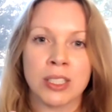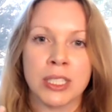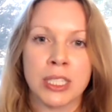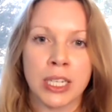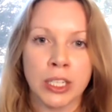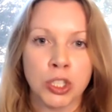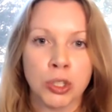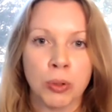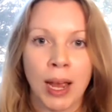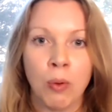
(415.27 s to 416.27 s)
I teach
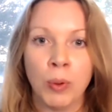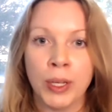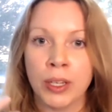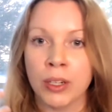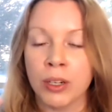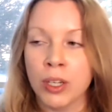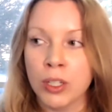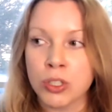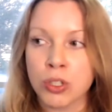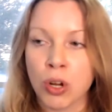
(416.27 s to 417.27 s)
you how we can
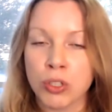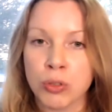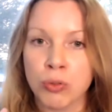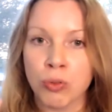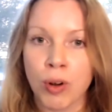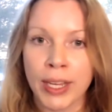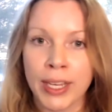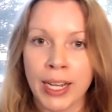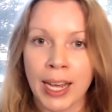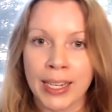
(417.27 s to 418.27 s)
start to
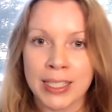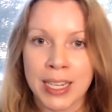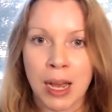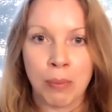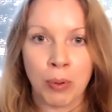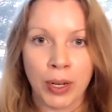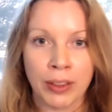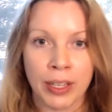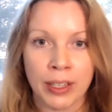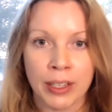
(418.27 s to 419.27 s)
regulate our
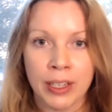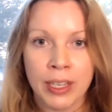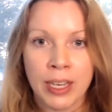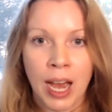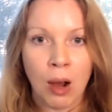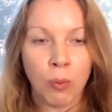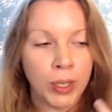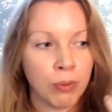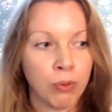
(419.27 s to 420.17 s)
breathing, how we can